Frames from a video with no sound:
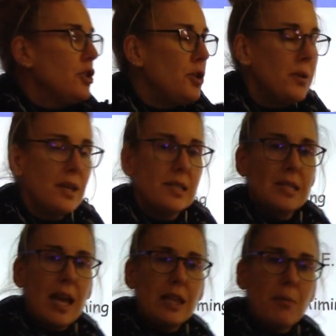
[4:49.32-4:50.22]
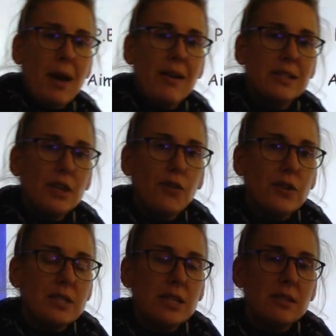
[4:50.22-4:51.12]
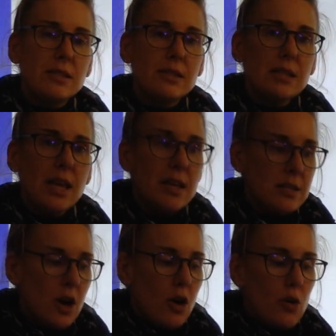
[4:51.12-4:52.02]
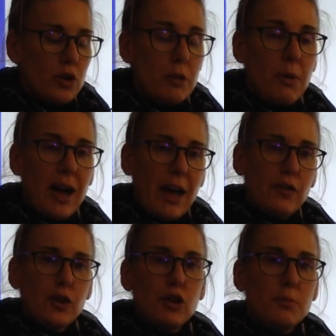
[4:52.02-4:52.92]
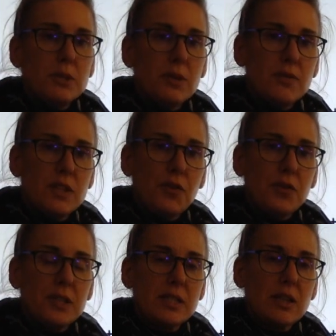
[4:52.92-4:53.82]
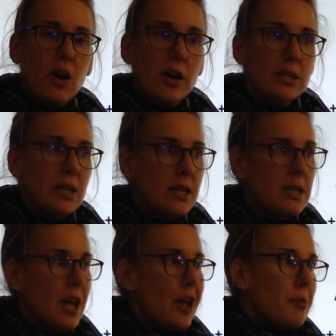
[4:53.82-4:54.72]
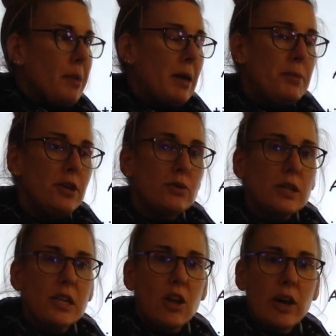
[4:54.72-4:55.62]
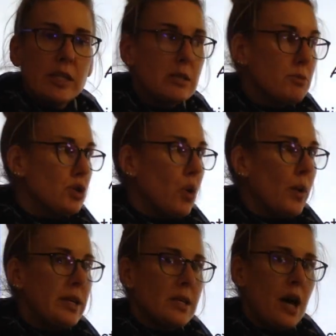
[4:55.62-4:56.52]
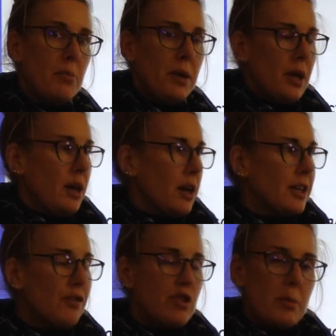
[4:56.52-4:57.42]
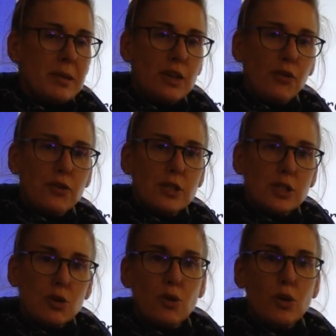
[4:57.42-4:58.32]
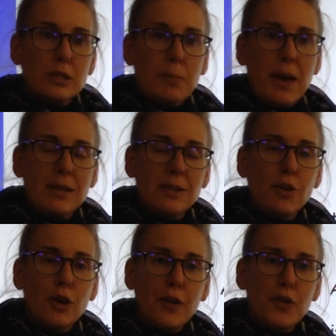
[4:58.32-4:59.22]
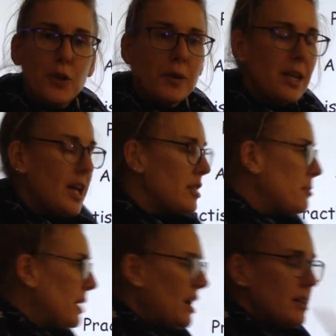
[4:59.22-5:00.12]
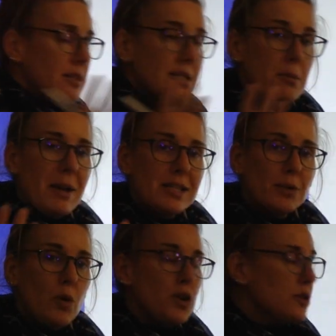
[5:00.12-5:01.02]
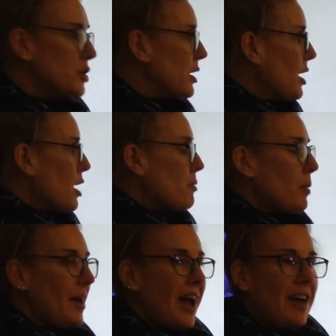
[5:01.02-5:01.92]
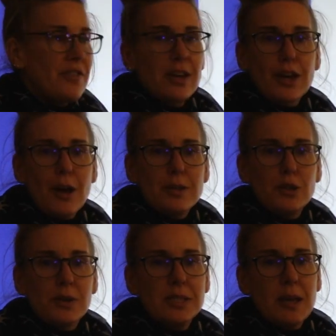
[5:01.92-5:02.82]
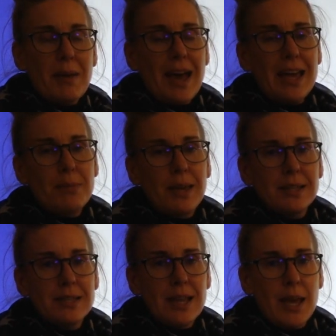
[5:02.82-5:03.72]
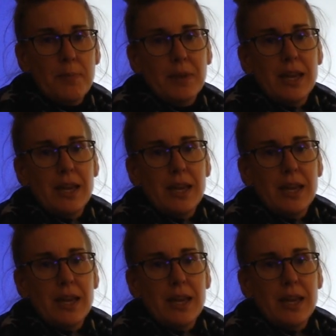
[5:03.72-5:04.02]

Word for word: you could set them out at different distances or you might have hoops of different sizes. Maybe you could line some toys up and give them a different score depending on if you could hit them. Doesn't matter what you do, but we're having a go at doing some aiming today.